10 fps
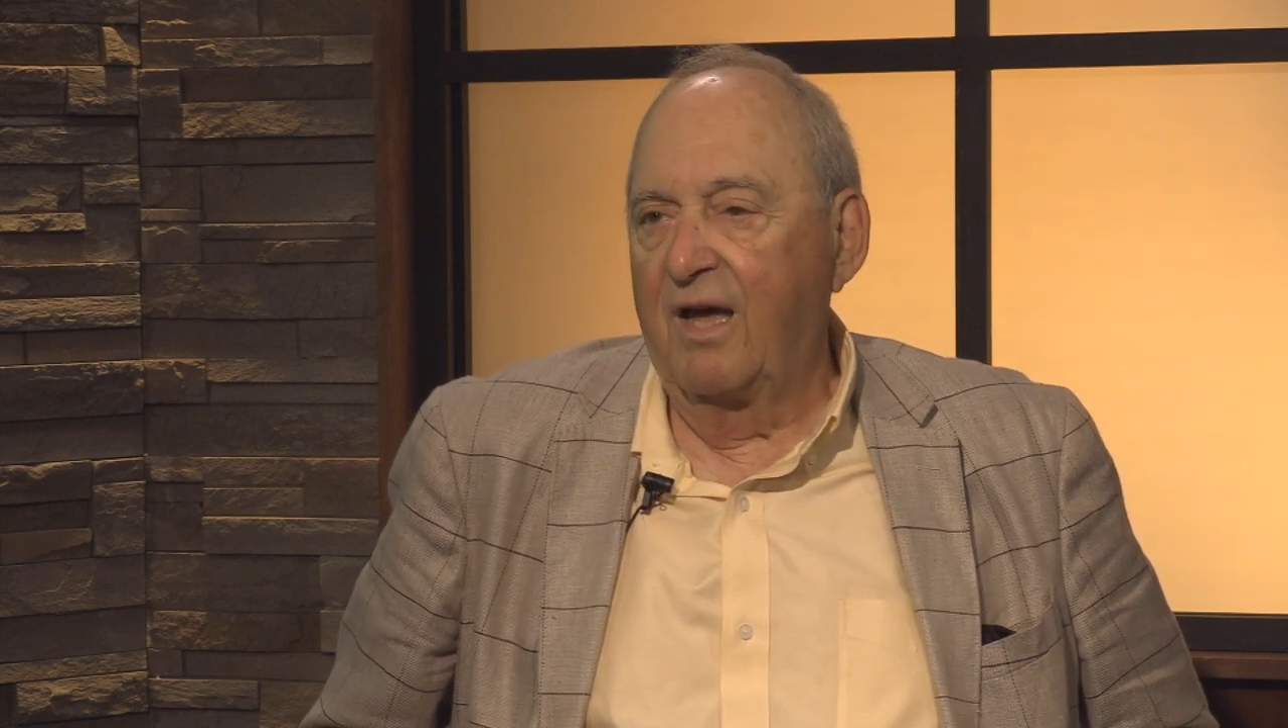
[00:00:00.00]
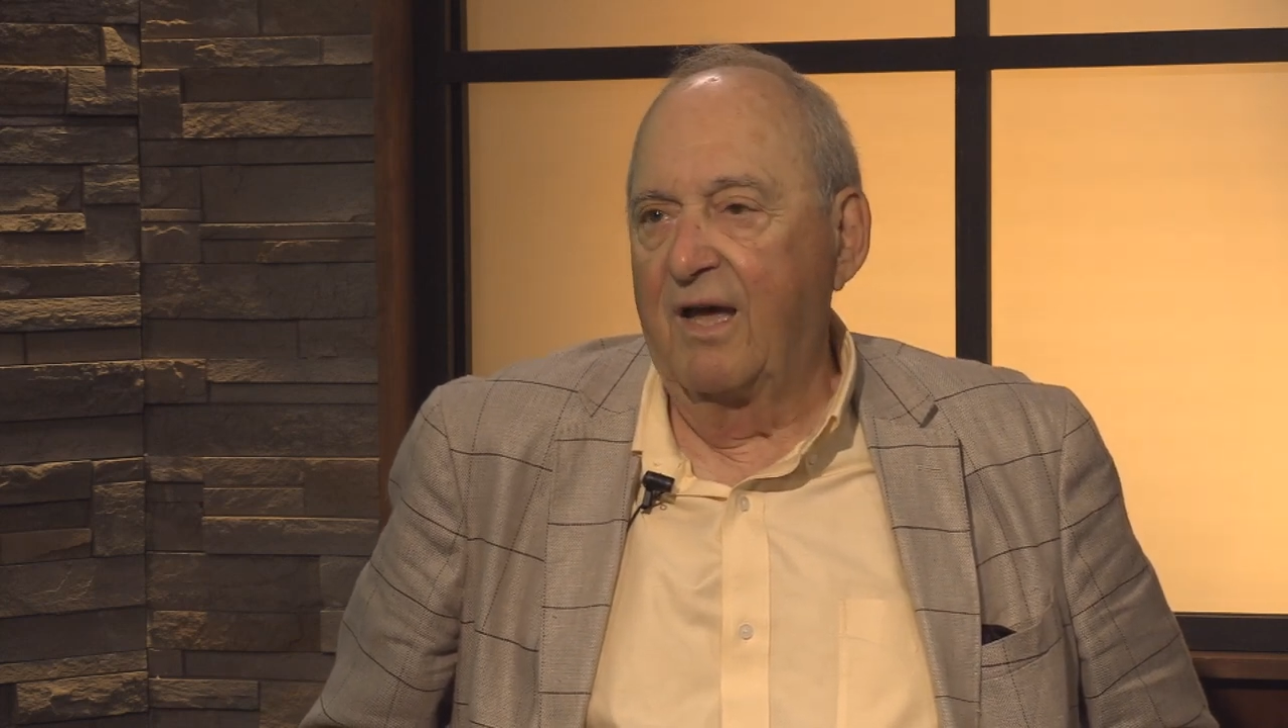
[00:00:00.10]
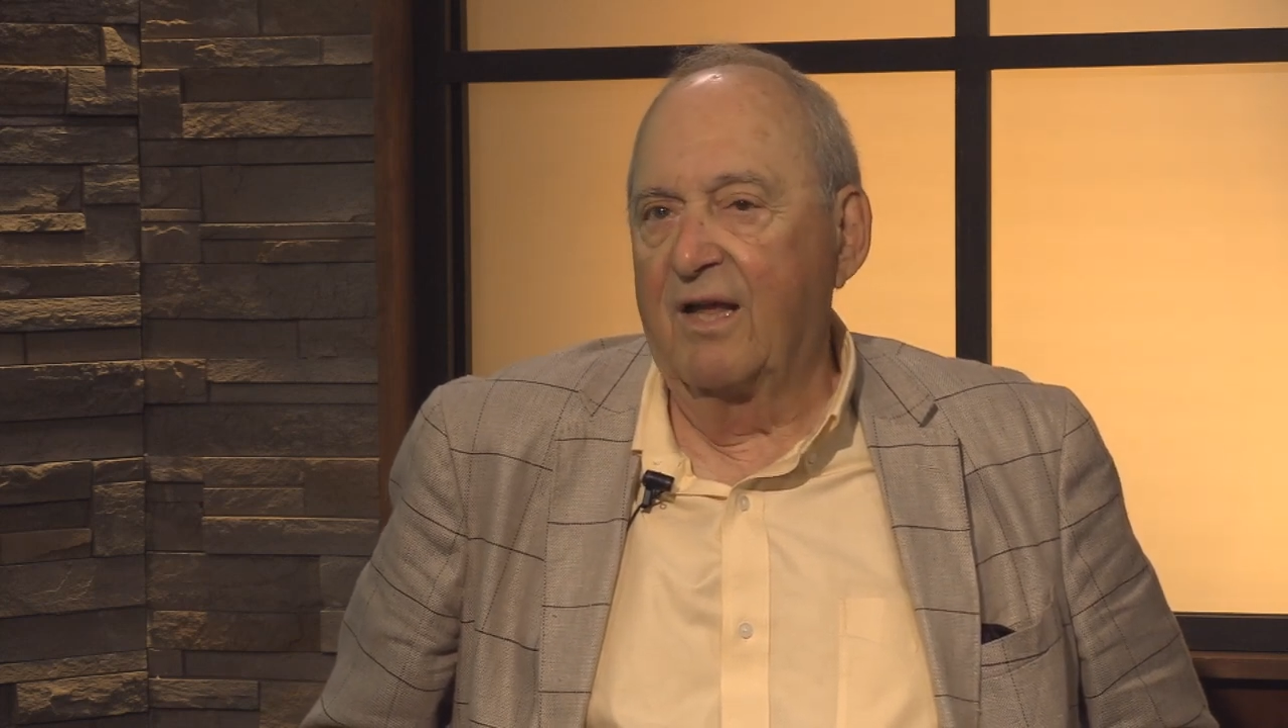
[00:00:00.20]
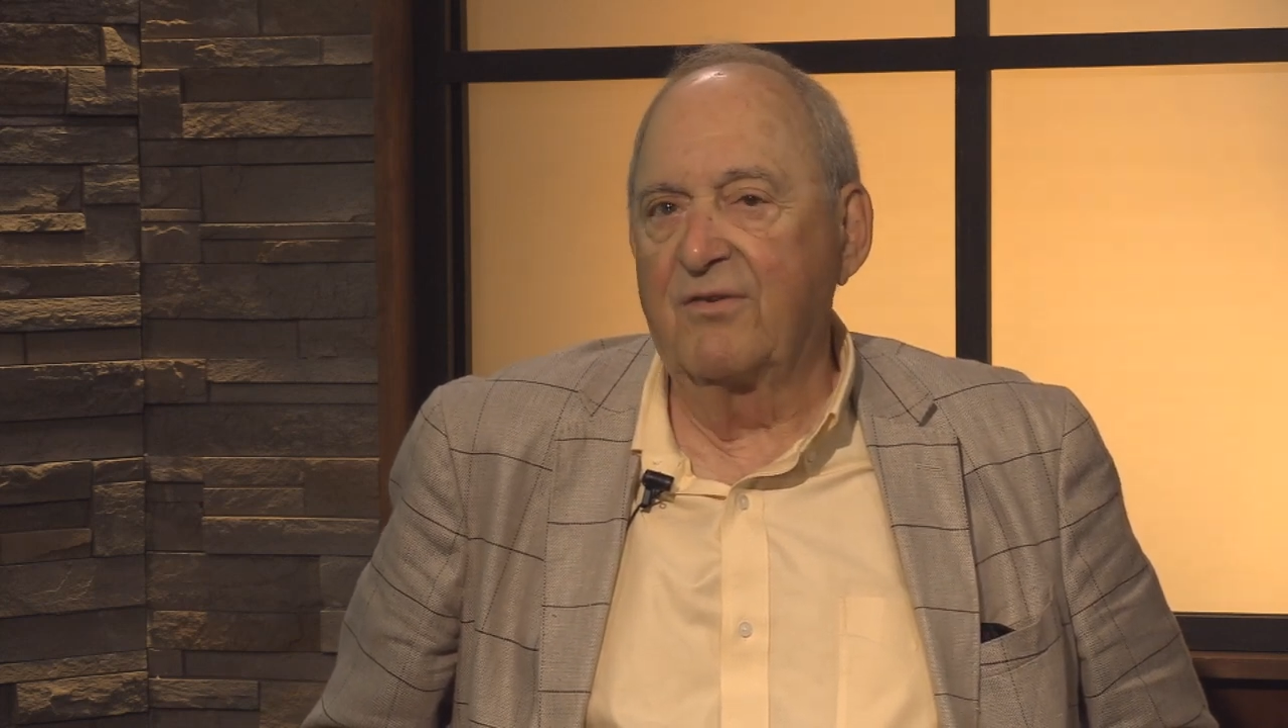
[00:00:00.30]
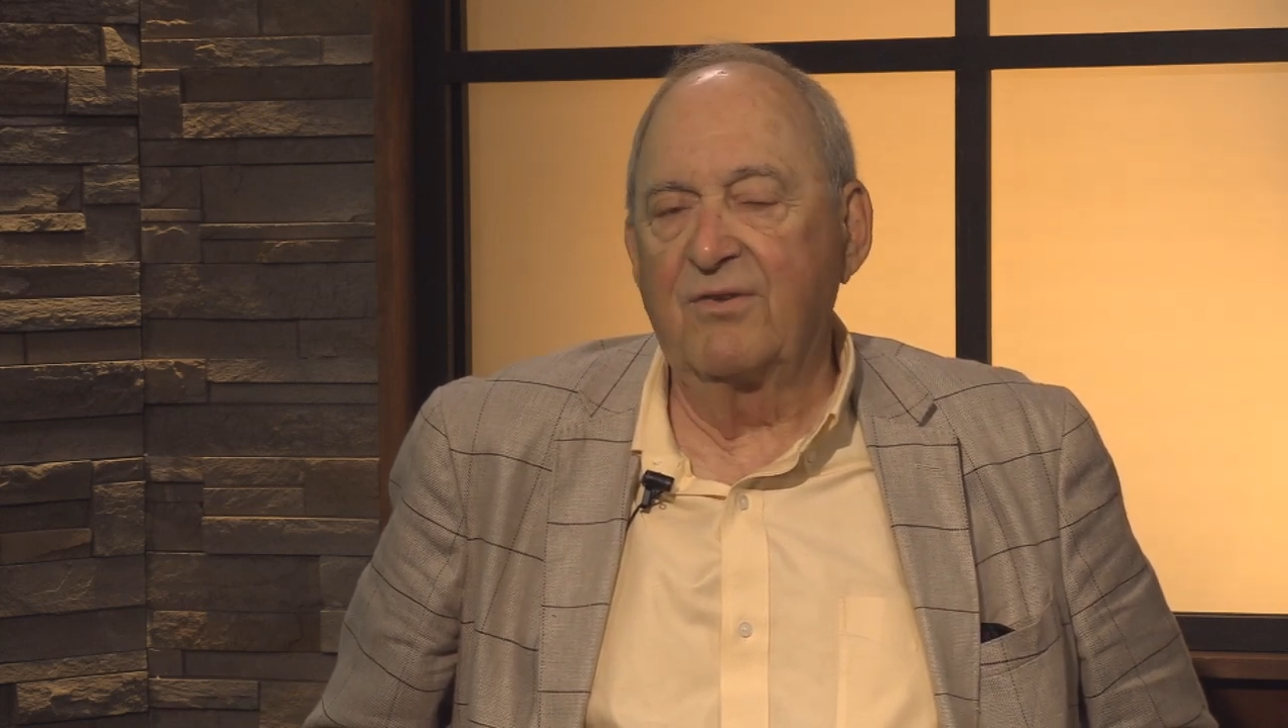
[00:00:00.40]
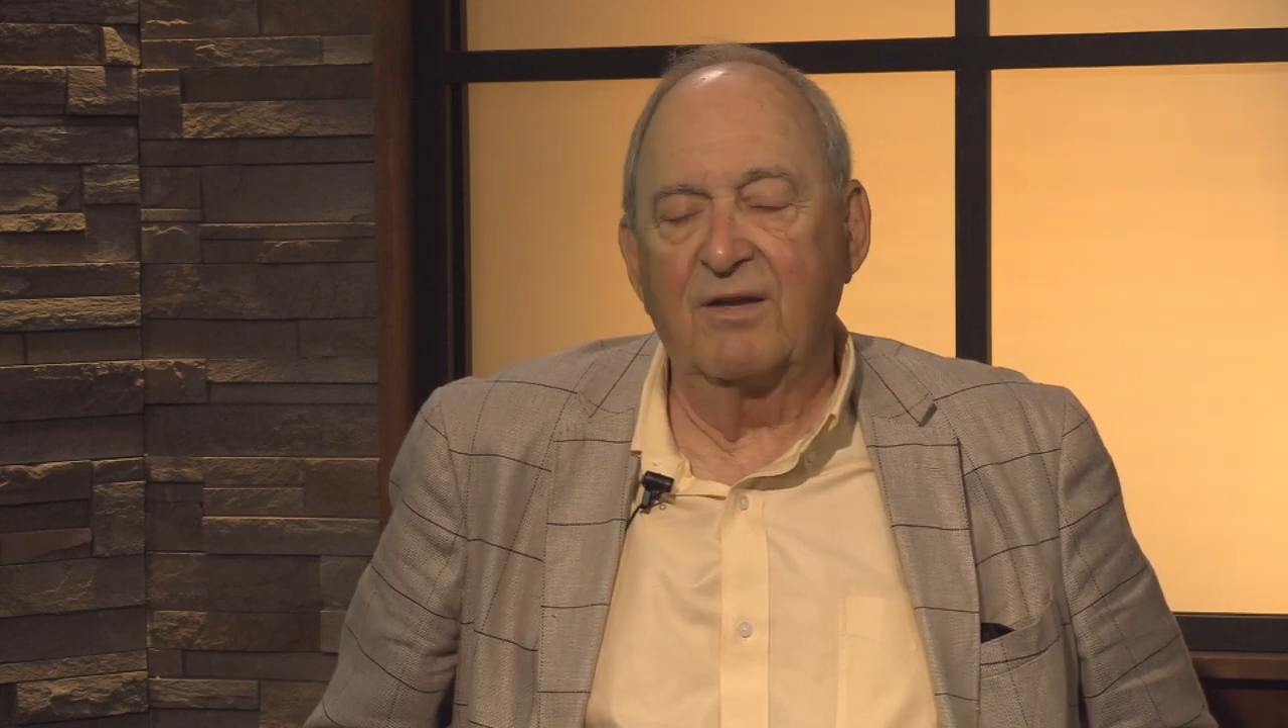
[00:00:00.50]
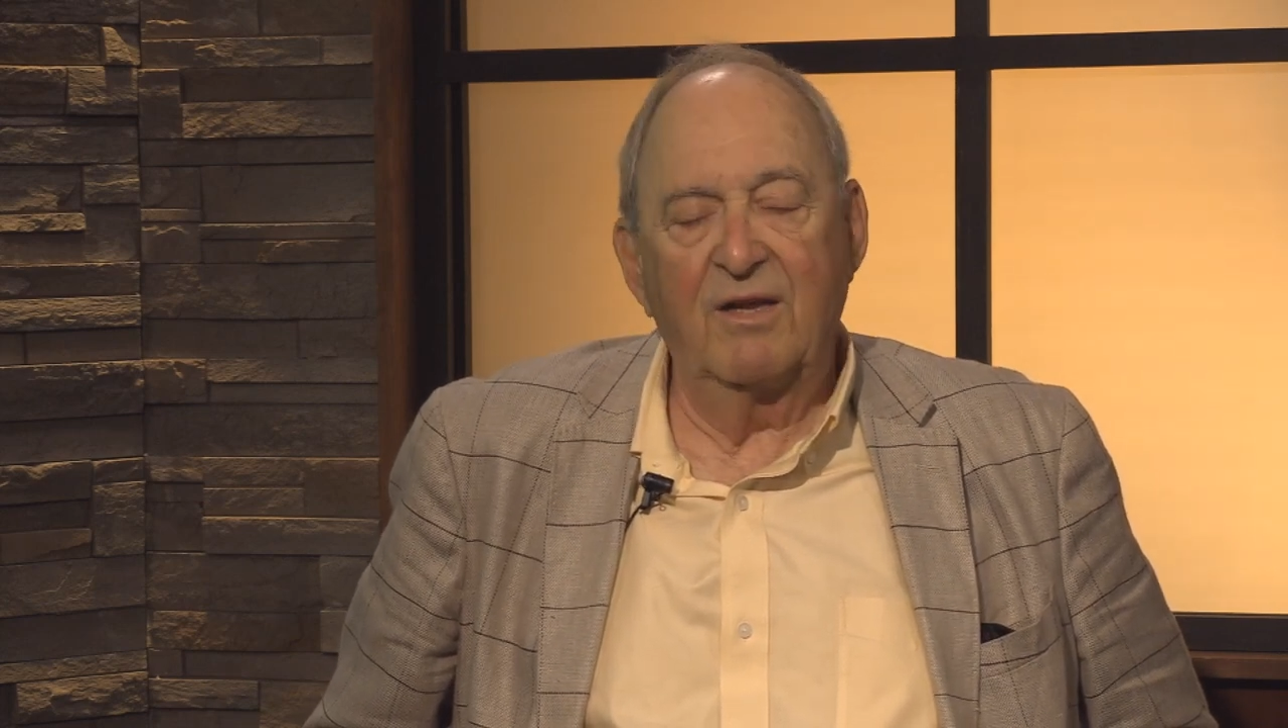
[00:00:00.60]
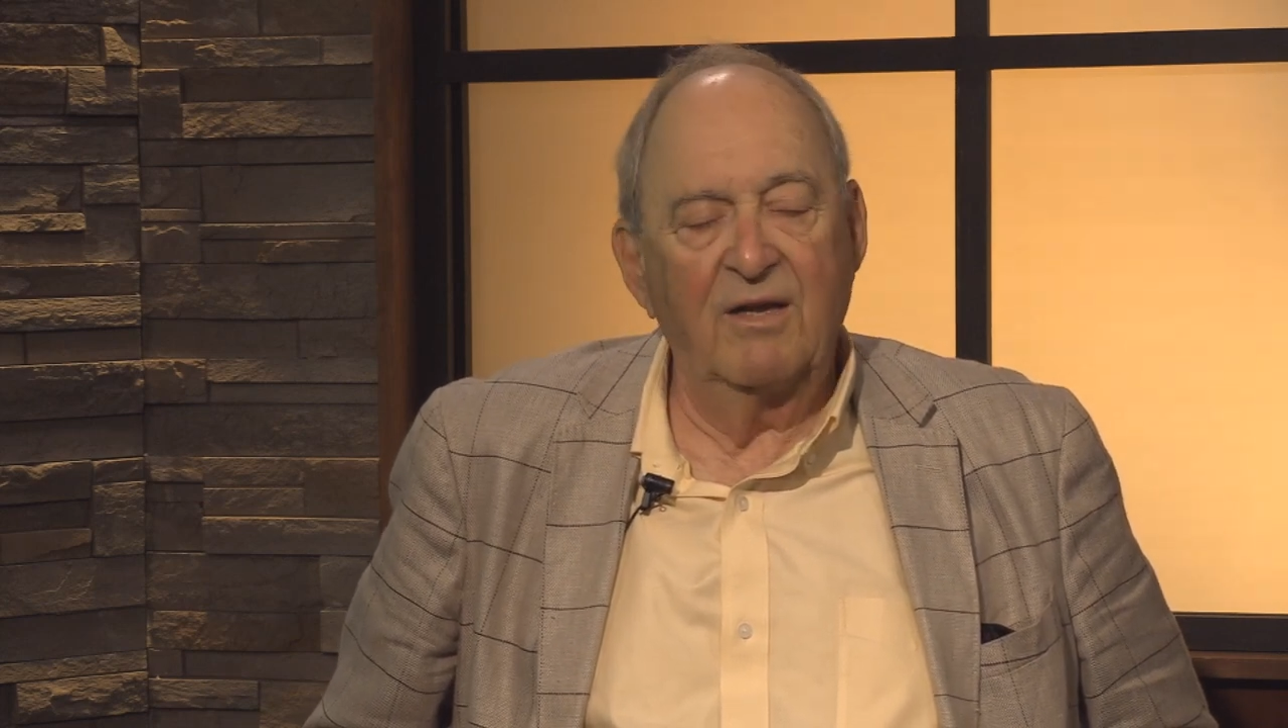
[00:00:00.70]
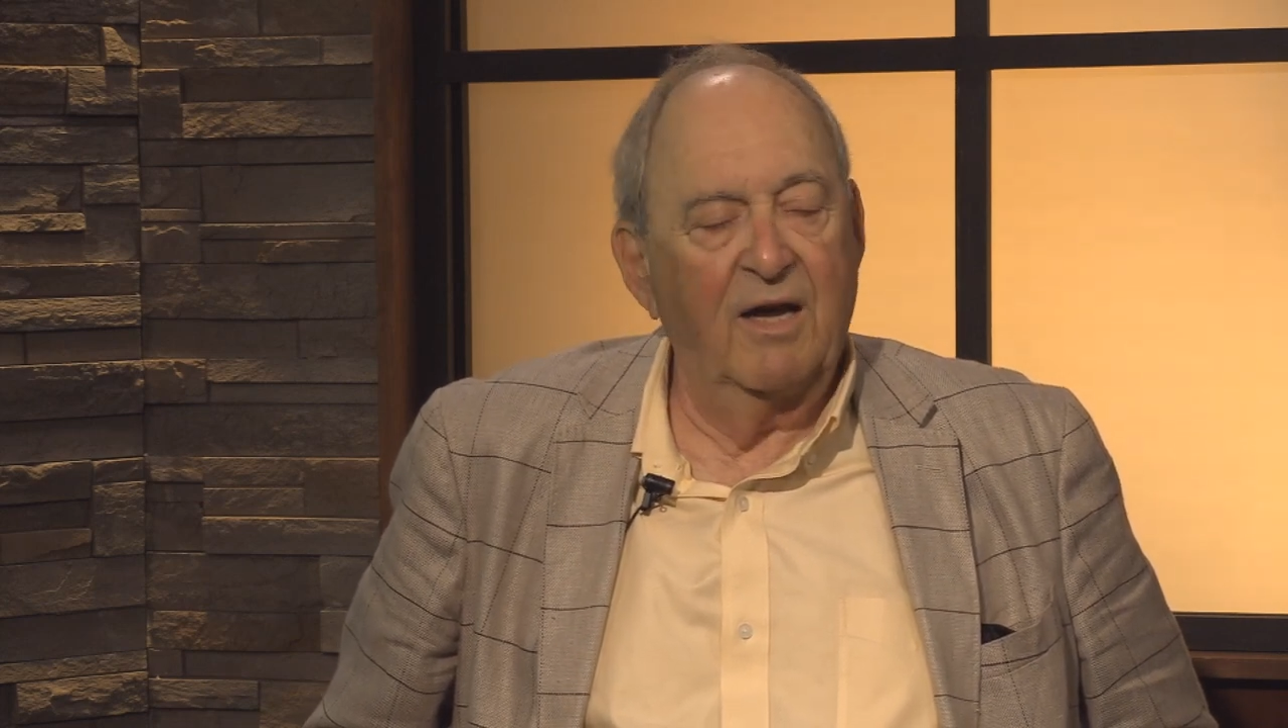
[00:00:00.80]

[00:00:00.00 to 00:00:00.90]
and I say, and